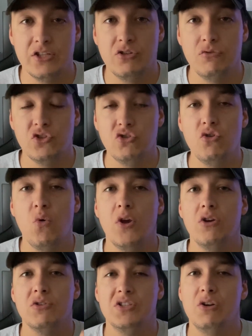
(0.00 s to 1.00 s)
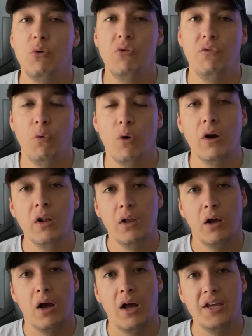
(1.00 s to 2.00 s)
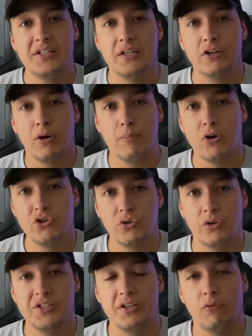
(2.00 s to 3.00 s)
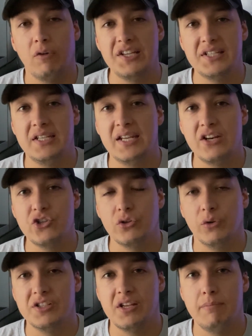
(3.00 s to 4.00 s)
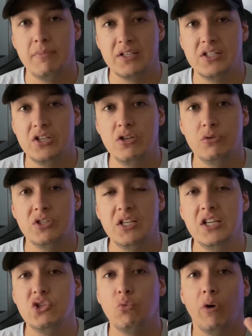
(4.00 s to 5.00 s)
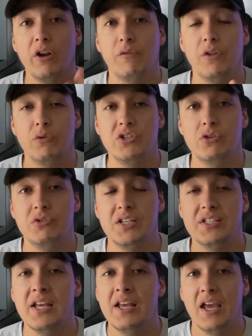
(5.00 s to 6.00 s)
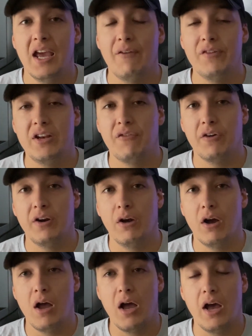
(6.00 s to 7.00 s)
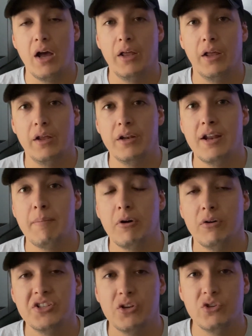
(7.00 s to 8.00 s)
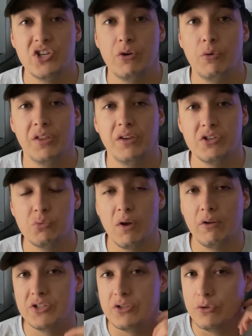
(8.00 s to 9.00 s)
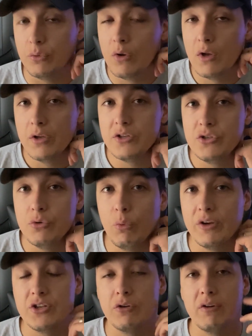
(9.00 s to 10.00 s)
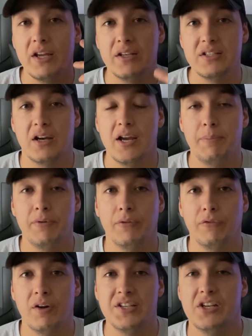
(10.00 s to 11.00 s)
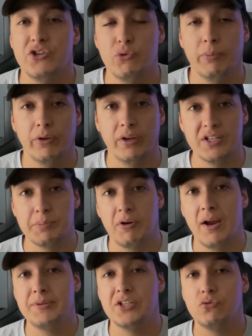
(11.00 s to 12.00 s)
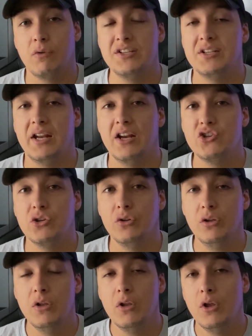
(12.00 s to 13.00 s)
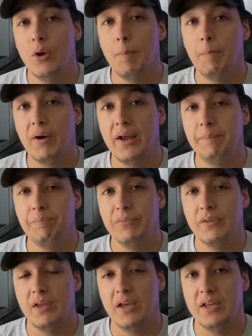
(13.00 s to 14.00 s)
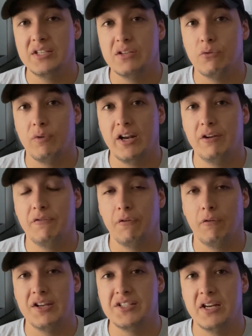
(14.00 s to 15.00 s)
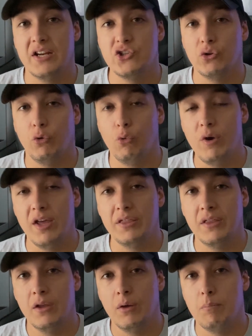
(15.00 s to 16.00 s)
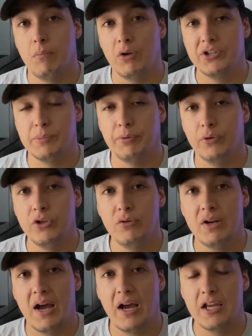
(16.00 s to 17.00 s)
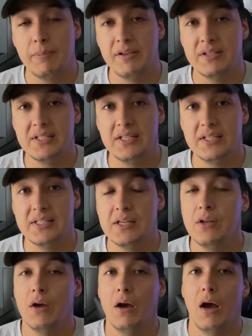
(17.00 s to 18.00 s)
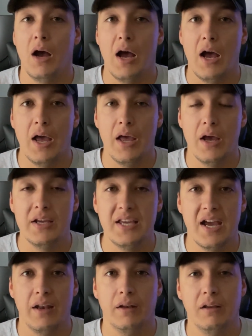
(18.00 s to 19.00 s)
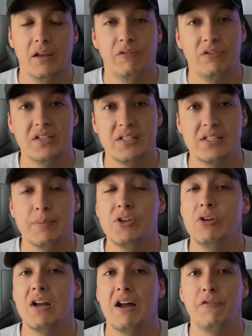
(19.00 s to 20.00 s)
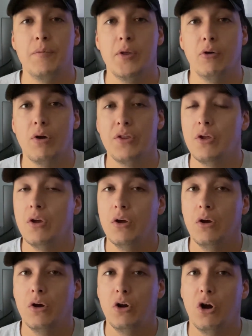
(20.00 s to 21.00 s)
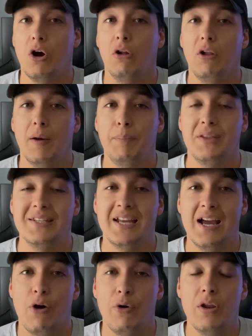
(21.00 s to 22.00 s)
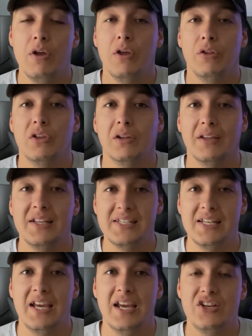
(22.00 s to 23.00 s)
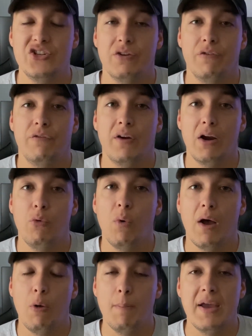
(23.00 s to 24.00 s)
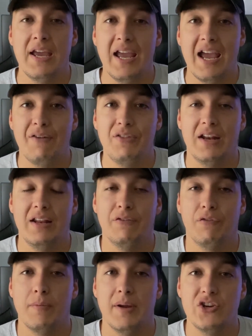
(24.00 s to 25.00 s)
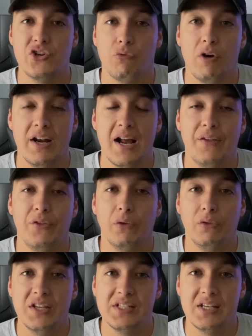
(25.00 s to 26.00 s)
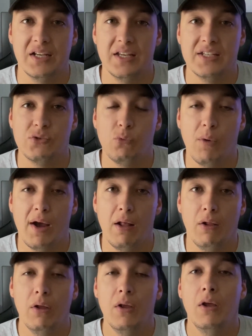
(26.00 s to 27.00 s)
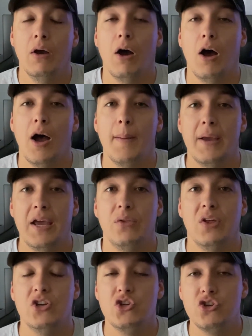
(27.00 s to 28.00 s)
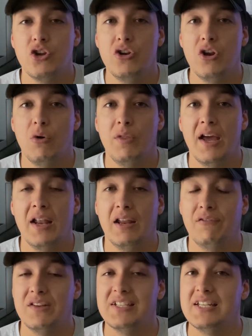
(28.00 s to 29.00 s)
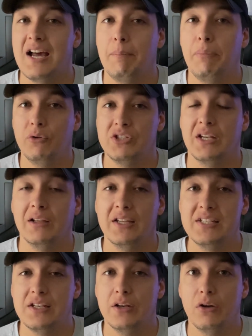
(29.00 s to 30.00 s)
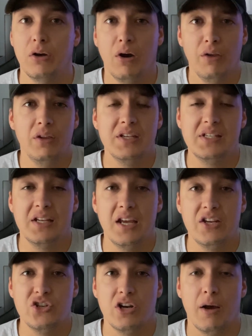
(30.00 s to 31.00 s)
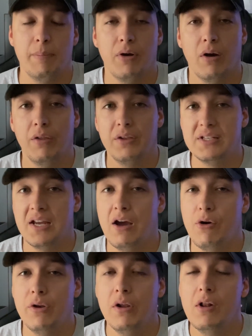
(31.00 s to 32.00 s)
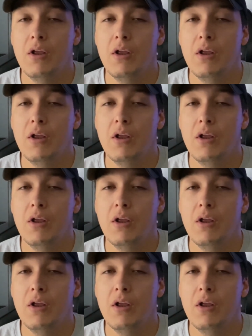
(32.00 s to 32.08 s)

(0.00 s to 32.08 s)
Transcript: do. Do you know what you're zoned for? Is it commercial? Is it residential? Is it mixed use? Each one of those uses have a different number associated with it as well, to what degree and type of residential building, because perhaps it's residential, but it's rated for residential with multiple unit occupancies. Again, if this is something you're not familiar with, call up the town. The listing agent very well may have that information right on the listing as well. And they should know that. If it's not posted on a listing, call the listing agent up, call the town.